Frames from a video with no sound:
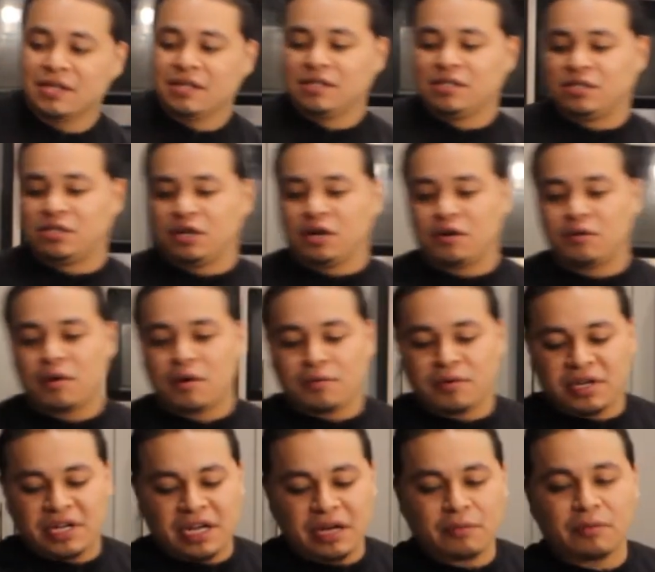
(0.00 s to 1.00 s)
So what
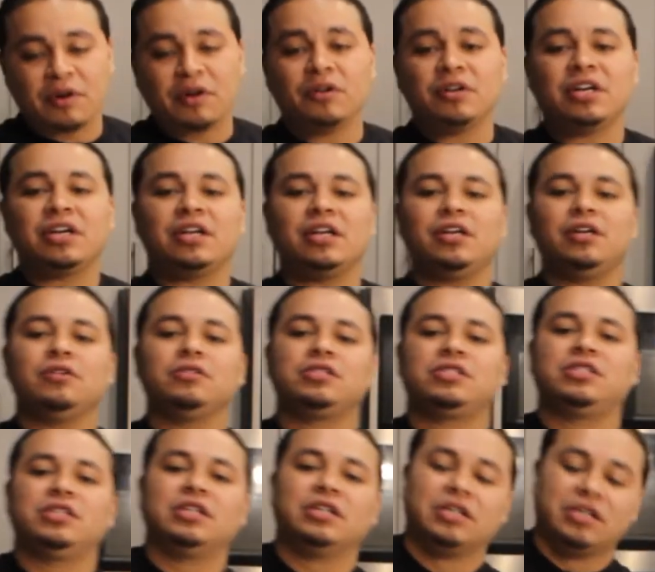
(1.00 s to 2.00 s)
we did, we're only gonna
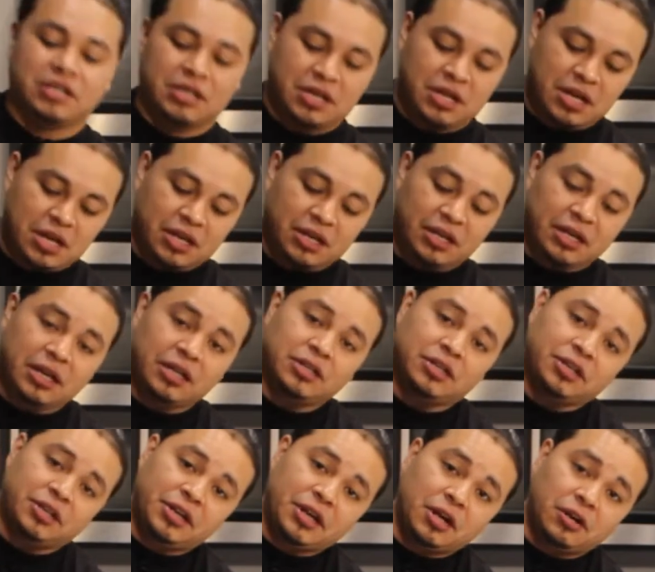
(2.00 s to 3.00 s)
use the
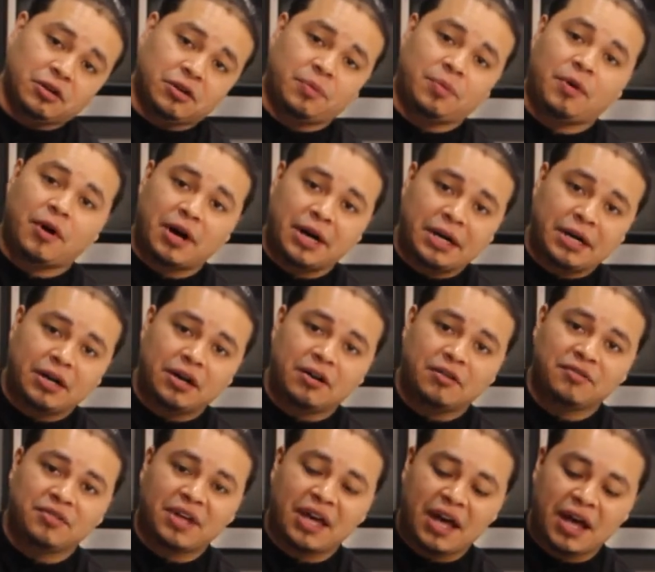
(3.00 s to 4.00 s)
yolk part
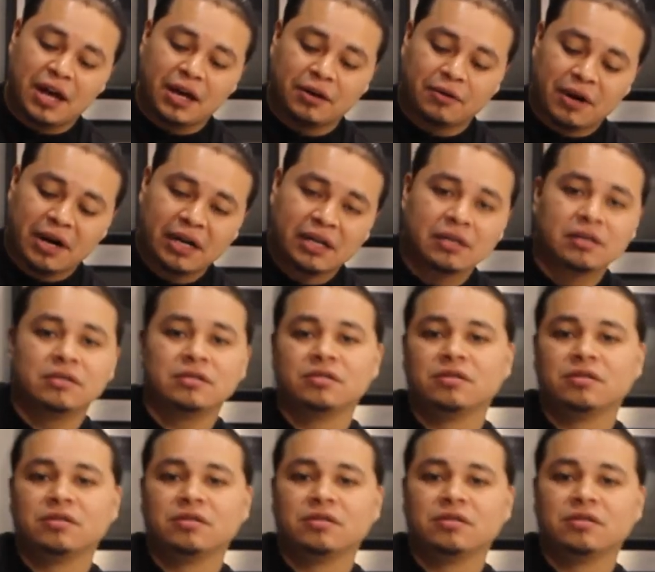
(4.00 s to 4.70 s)
of the egg, right?